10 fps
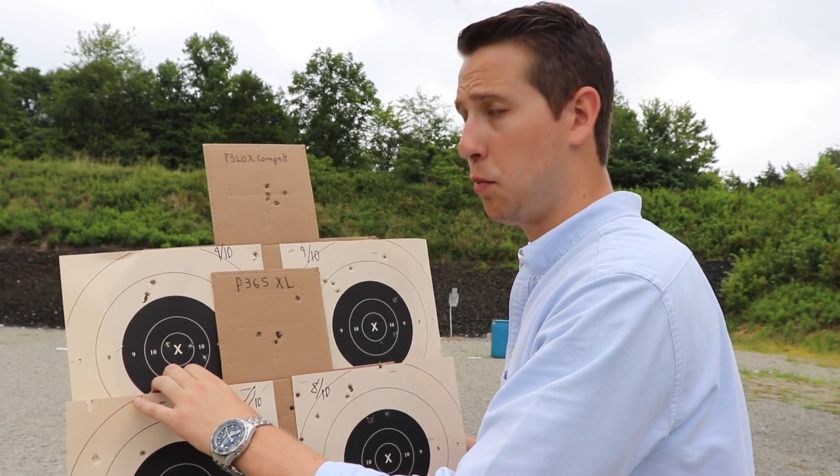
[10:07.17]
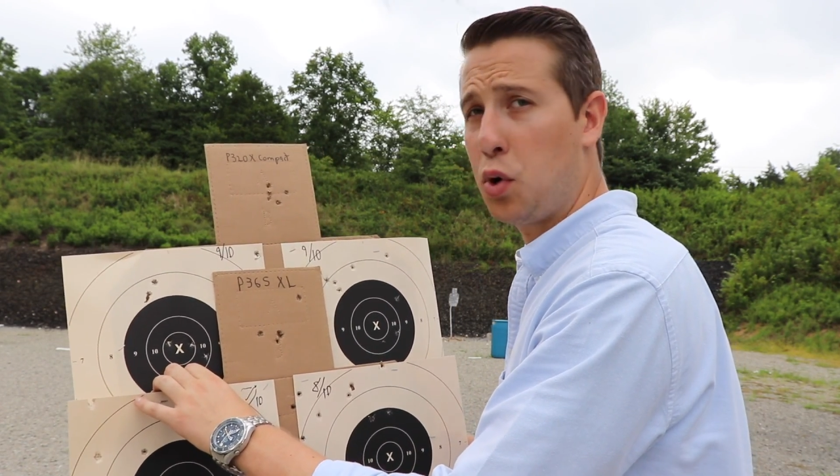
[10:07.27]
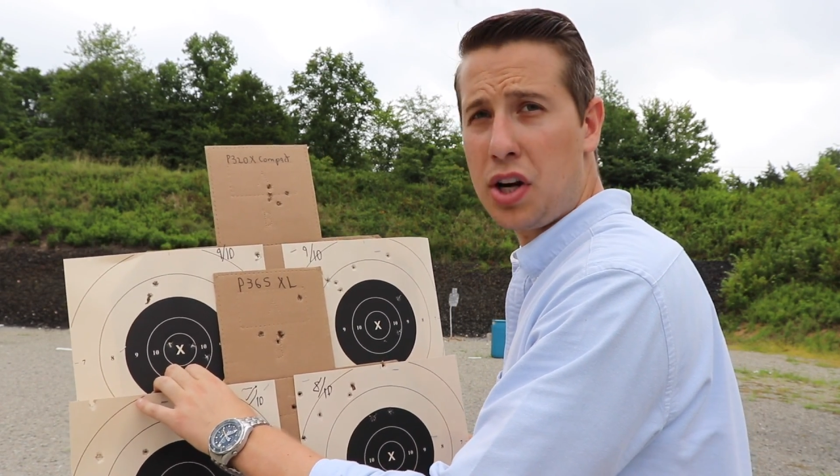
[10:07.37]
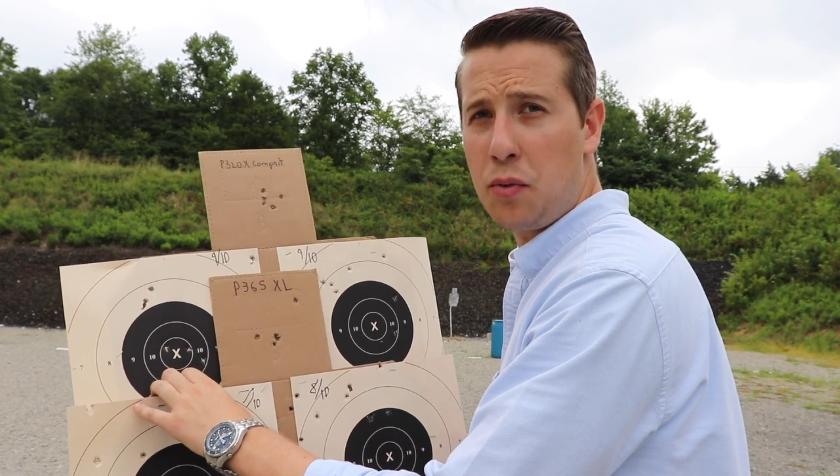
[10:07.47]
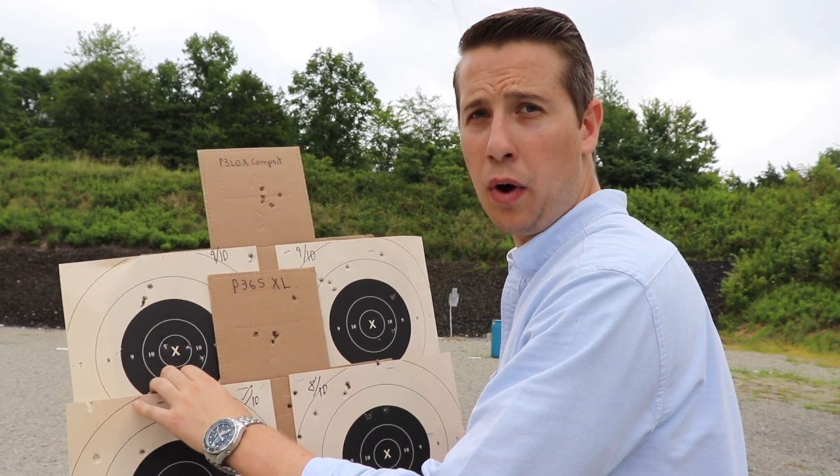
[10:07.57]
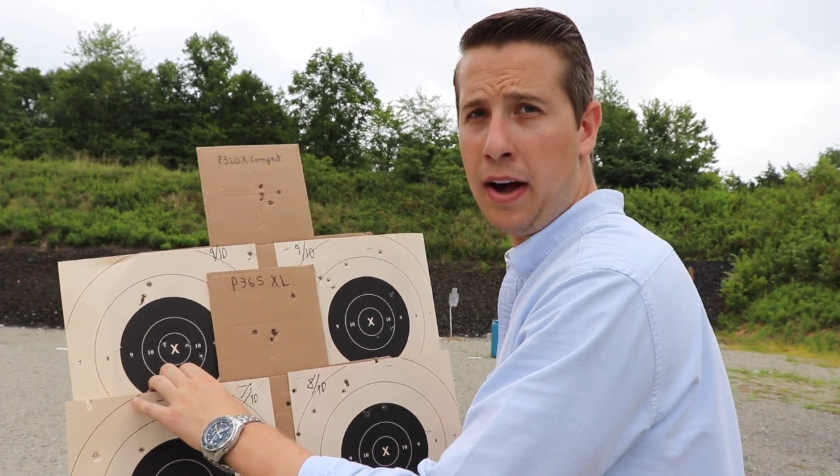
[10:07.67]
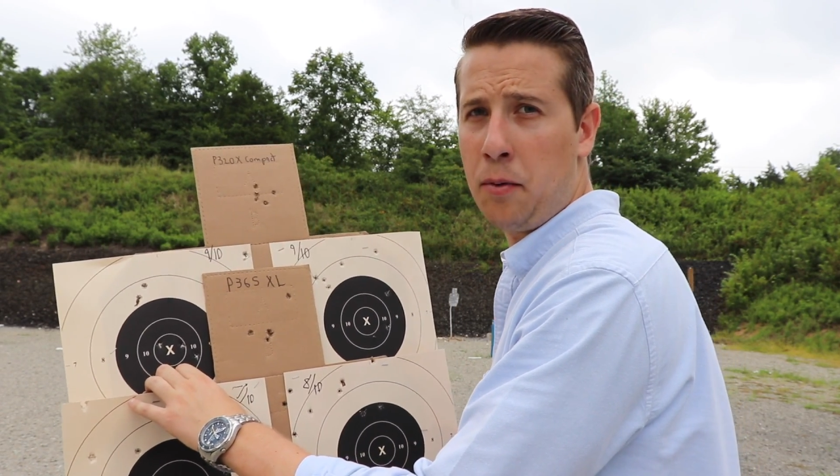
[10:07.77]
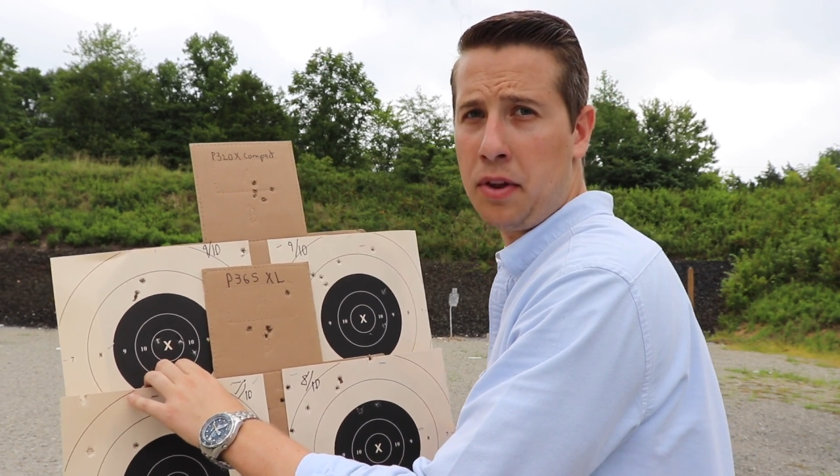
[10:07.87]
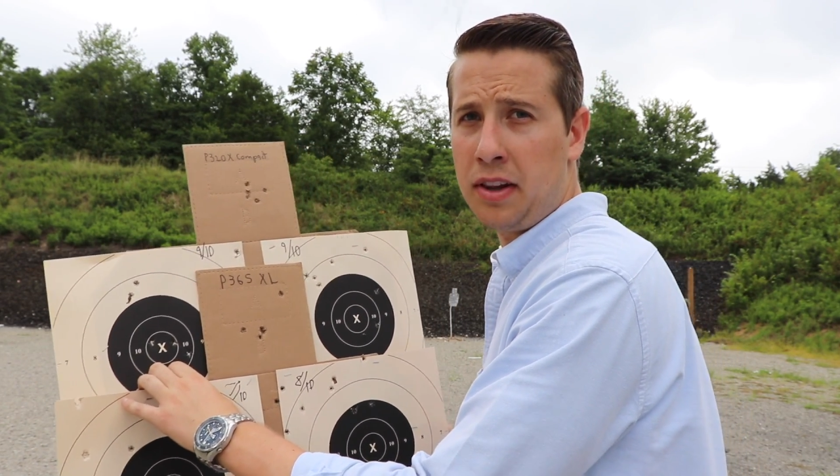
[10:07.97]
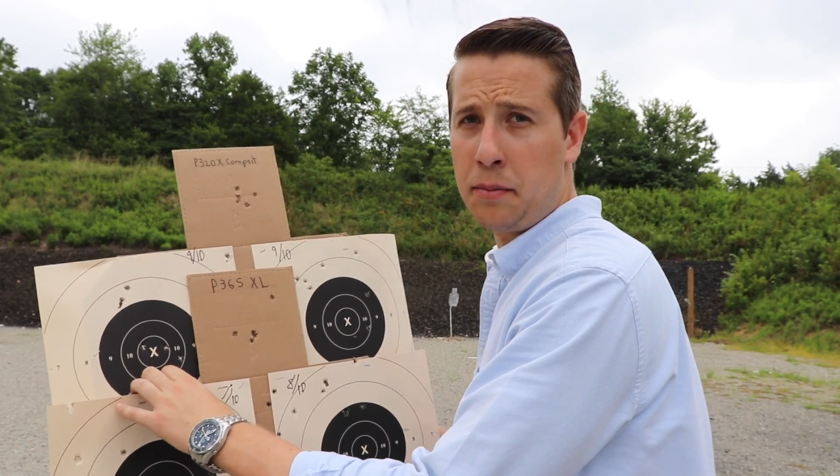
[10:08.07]
pretty well
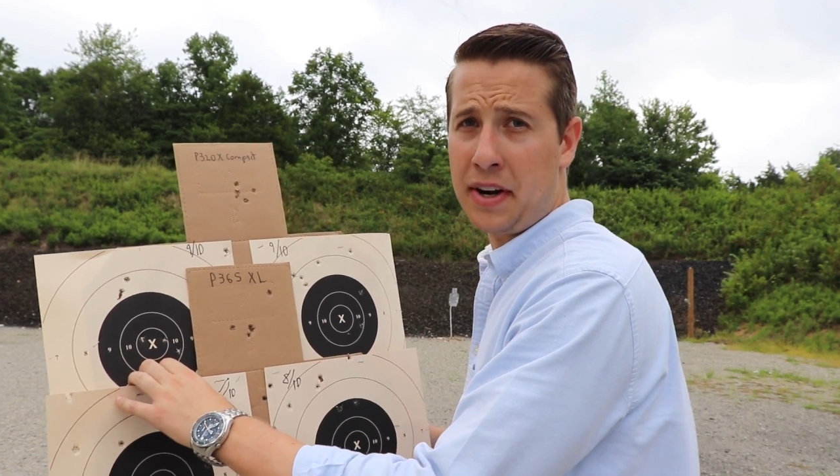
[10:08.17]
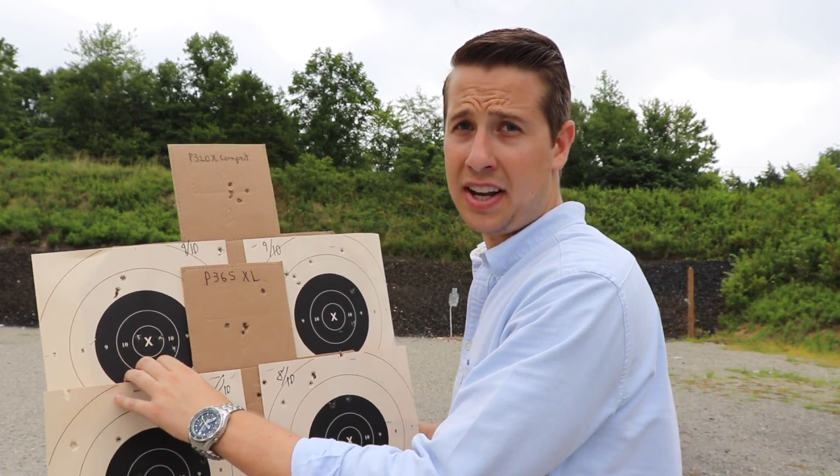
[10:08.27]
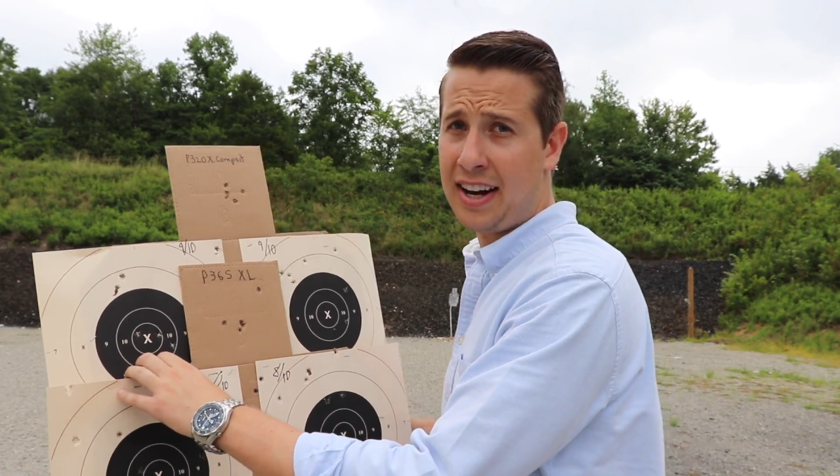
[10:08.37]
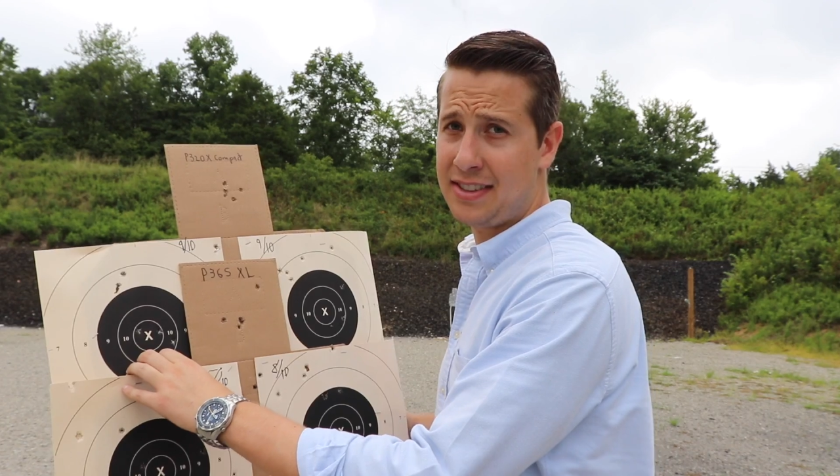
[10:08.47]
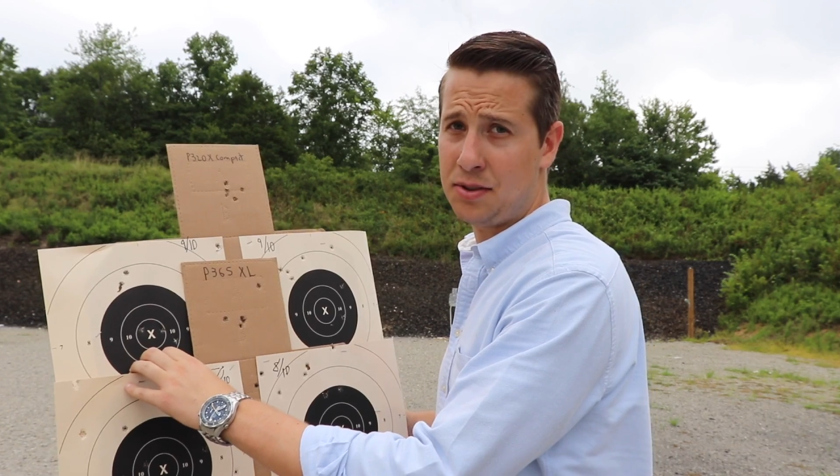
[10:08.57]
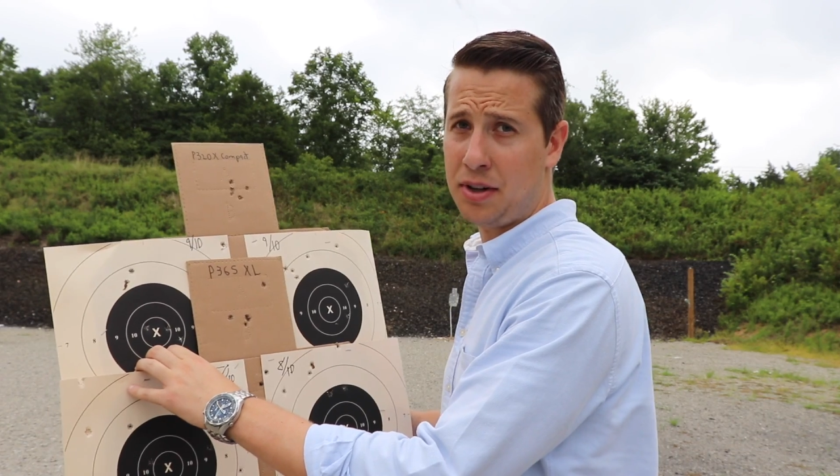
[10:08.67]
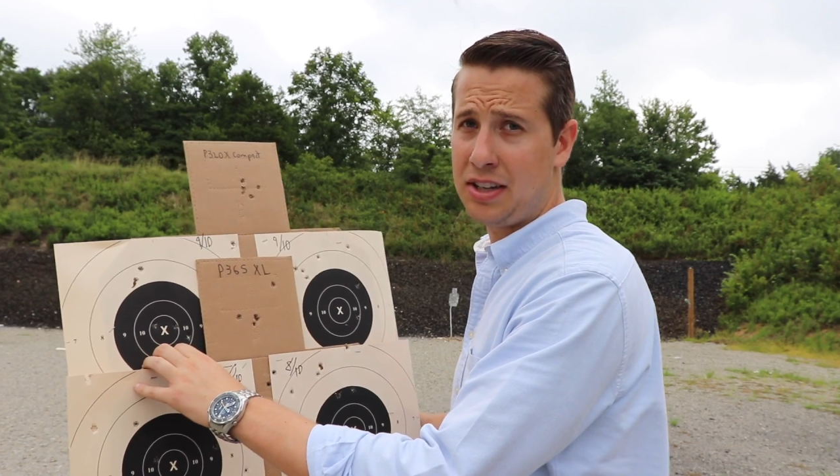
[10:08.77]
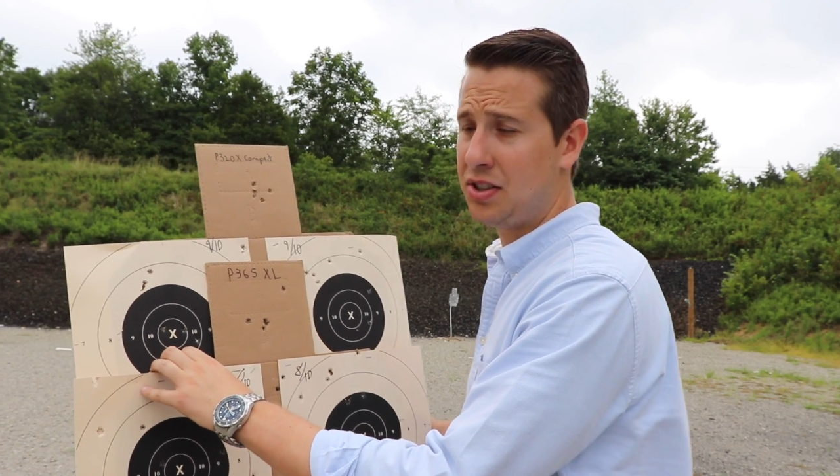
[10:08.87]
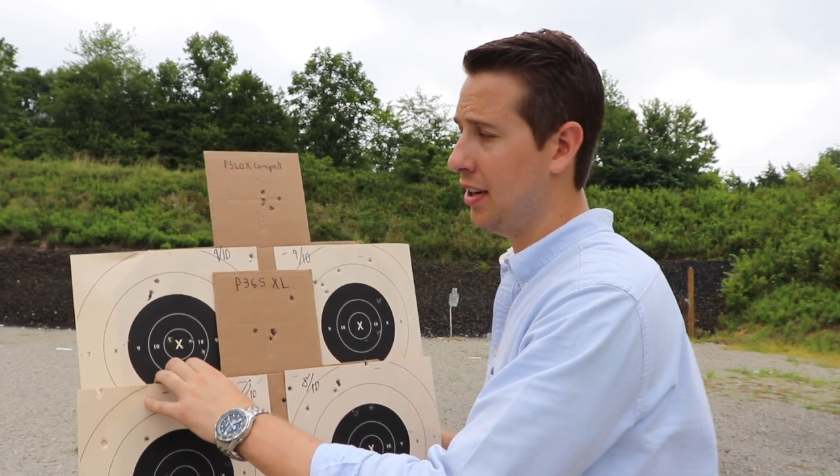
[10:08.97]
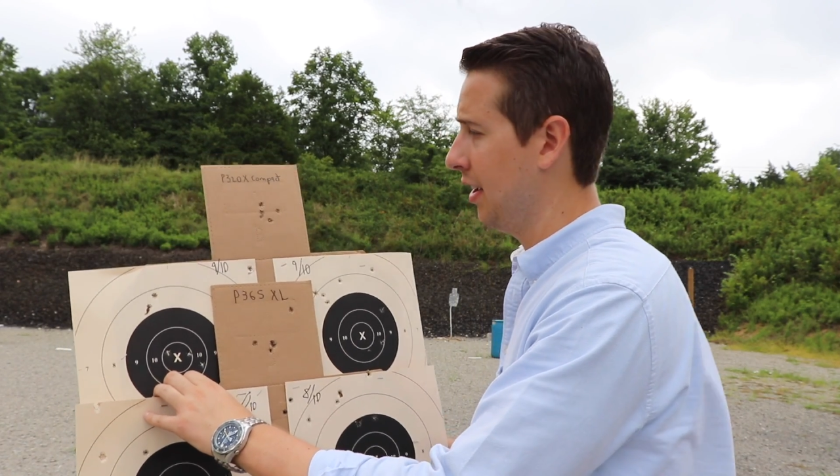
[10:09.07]
with a little bit of
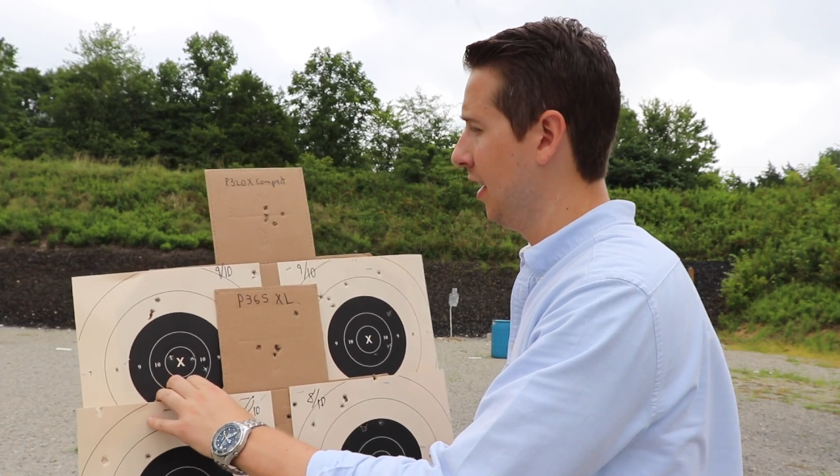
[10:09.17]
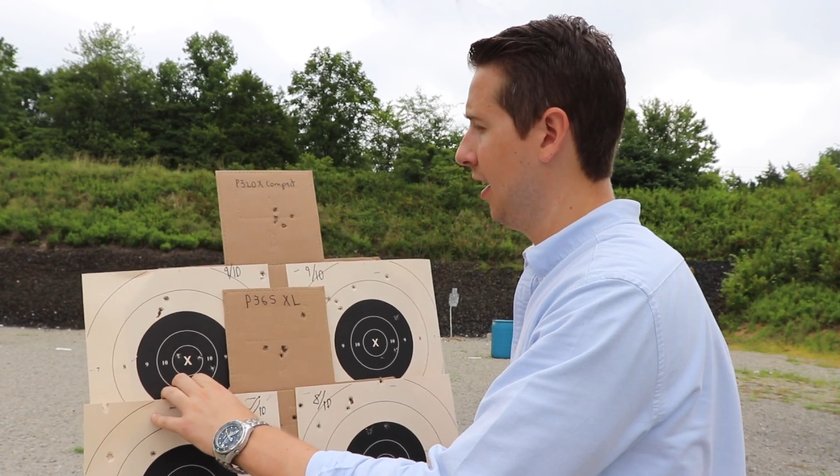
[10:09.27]
concentration.